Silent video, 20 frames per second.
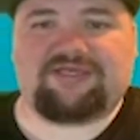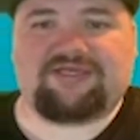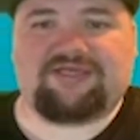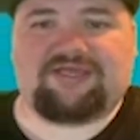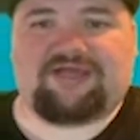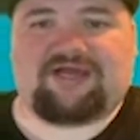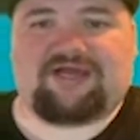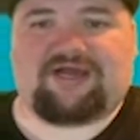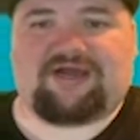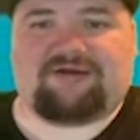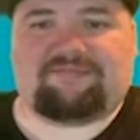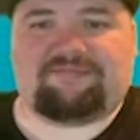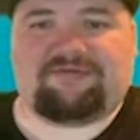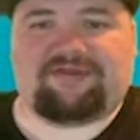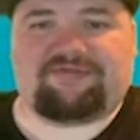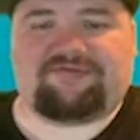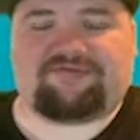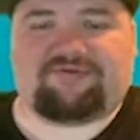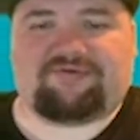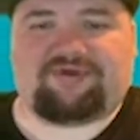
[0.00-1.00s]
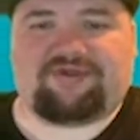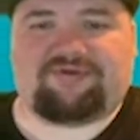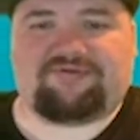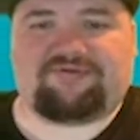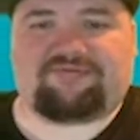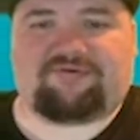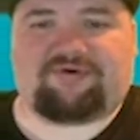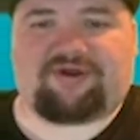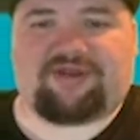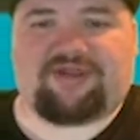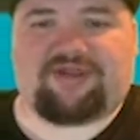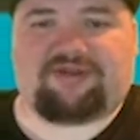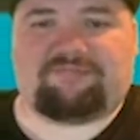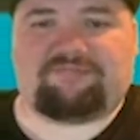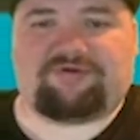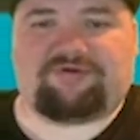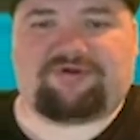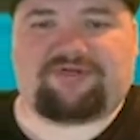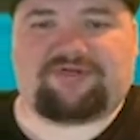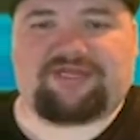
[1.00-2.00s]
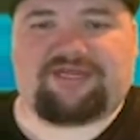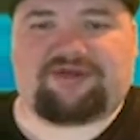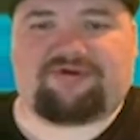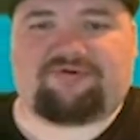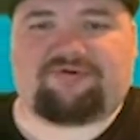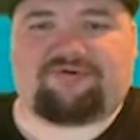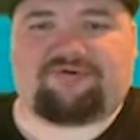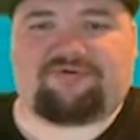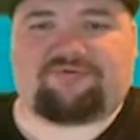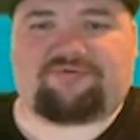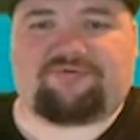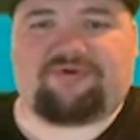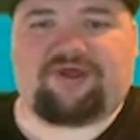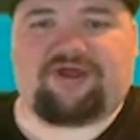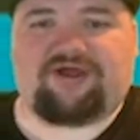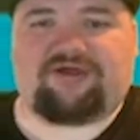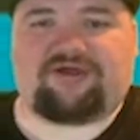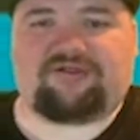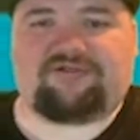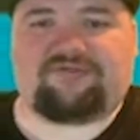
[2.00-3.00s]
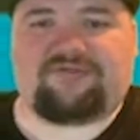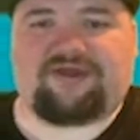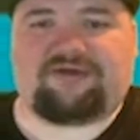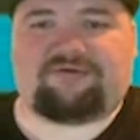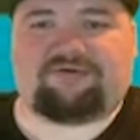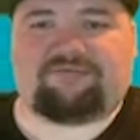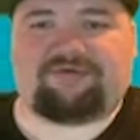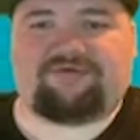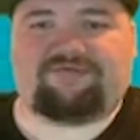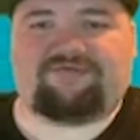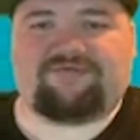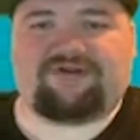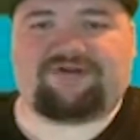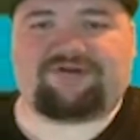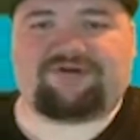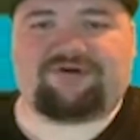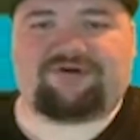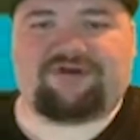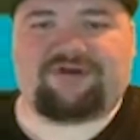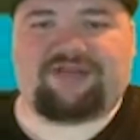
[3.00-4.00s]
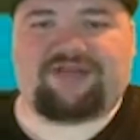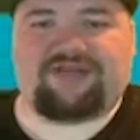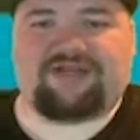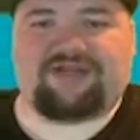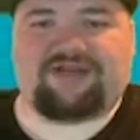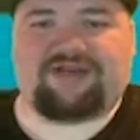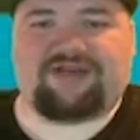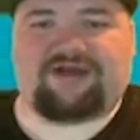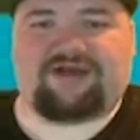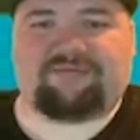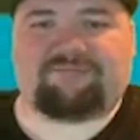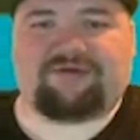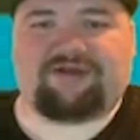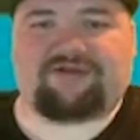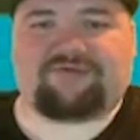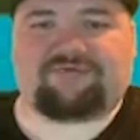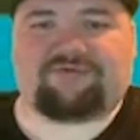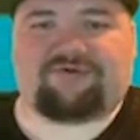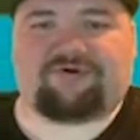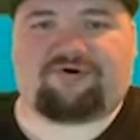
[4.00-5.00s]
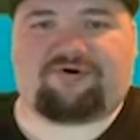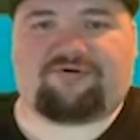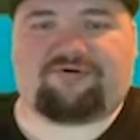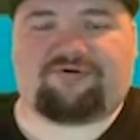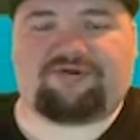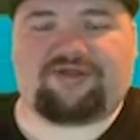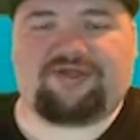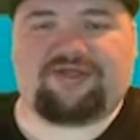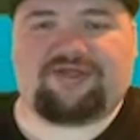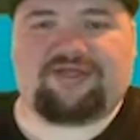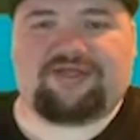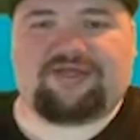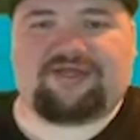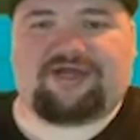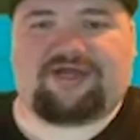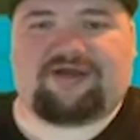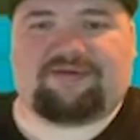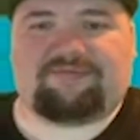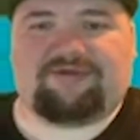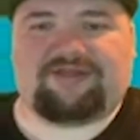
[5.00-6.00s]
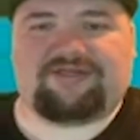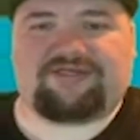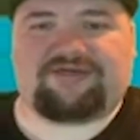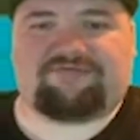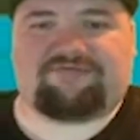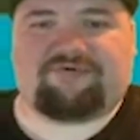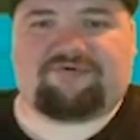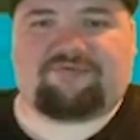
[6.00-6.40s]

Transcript: And so he is working on building decor as well. That will be featured in UPX World in different